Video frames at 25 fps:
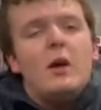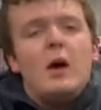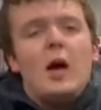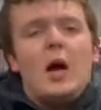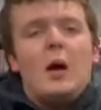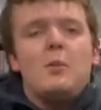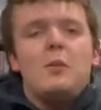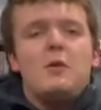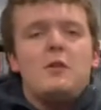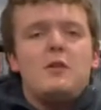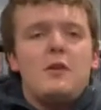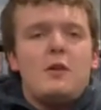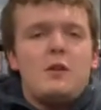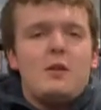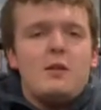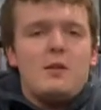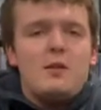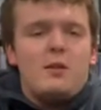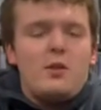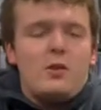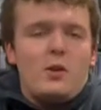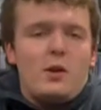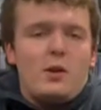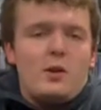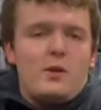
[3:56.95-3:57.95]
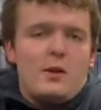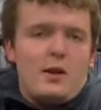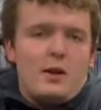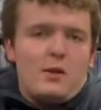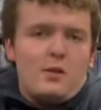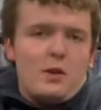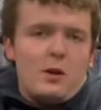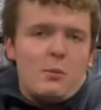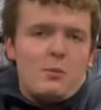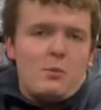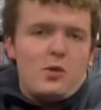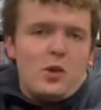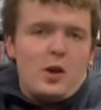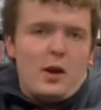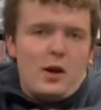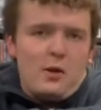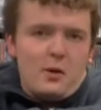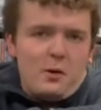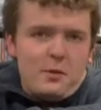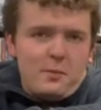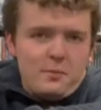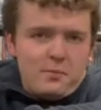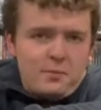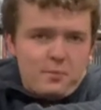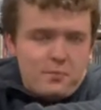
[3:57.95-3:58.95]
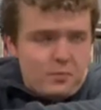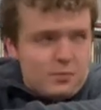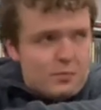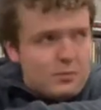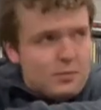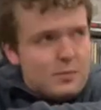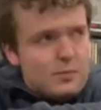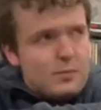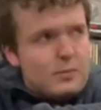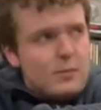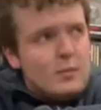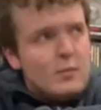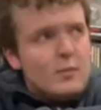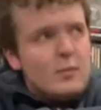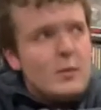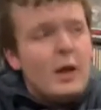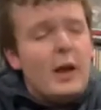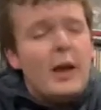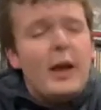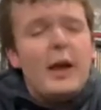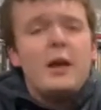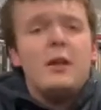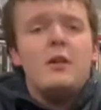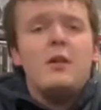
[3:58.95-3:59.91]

I'm listening to the Sirius XM channel, and